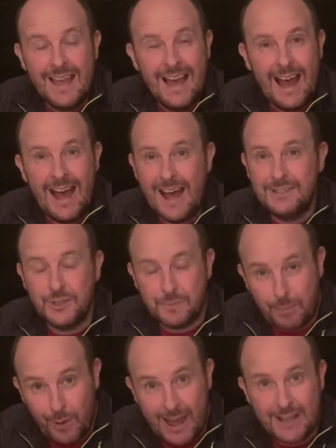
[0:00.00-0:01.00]
I, I just
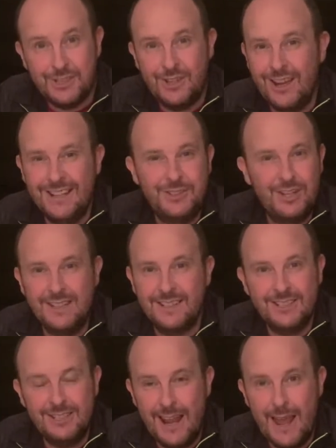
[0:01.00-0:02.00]
bless you in
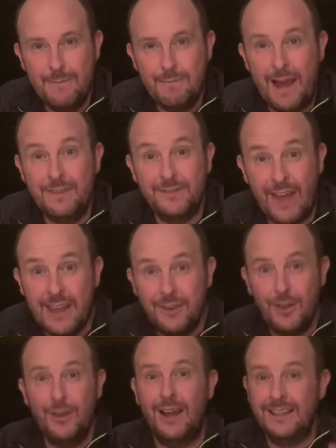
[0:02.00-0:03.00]
Jesus' name. I thank
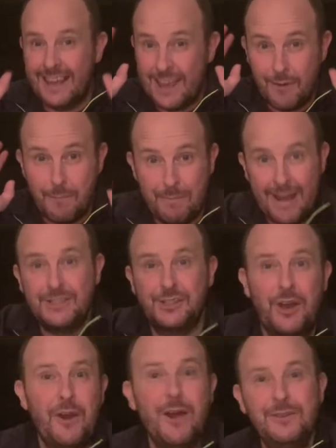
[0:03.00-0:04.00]
you and I give a big
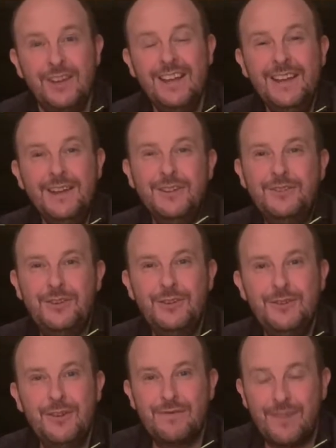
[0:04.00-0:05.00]
shout out
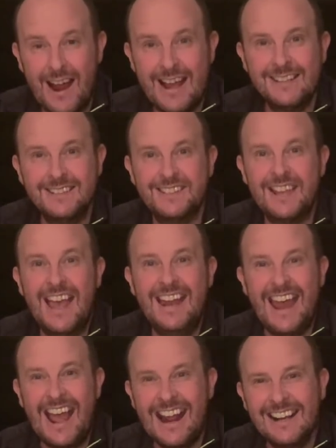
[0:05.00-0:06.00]
to the friends
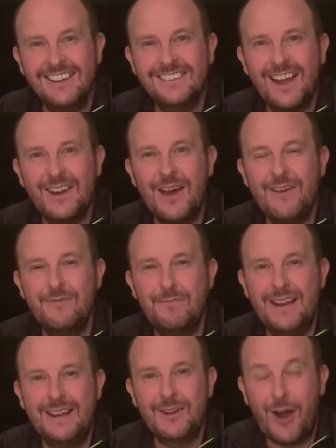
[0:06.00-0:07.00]
in England that have
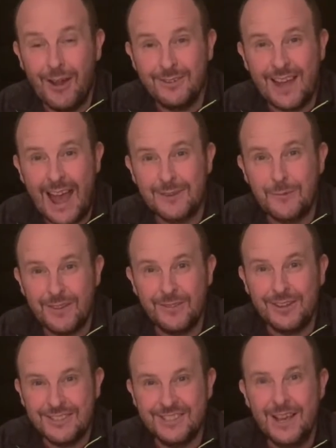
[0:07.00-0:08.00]
been in contact with
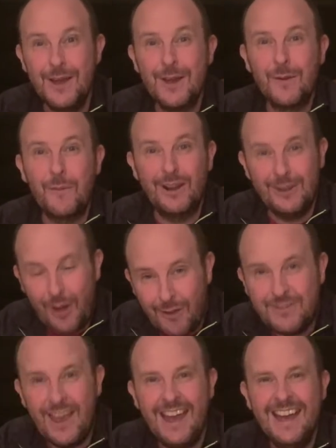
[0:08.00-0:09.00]
us. we love
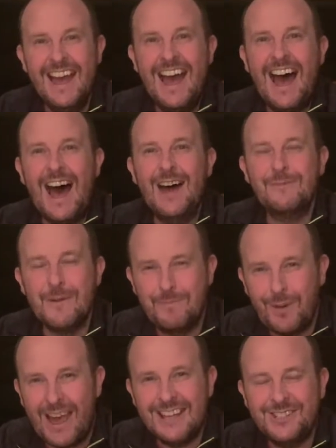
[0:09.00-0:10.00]
you and we
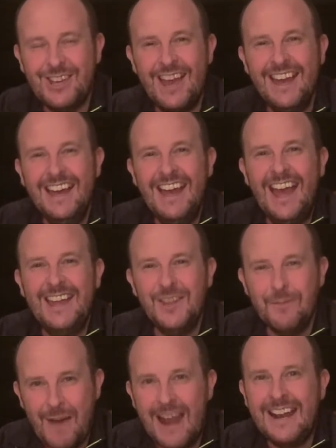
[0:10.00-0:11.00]
bless you in the
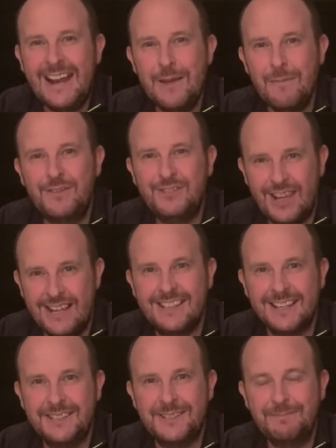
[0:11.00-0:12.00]
mighty name of
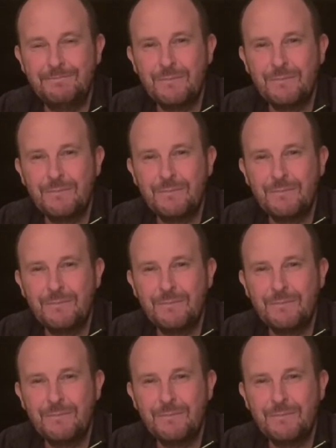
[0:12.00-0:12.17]
Jesus.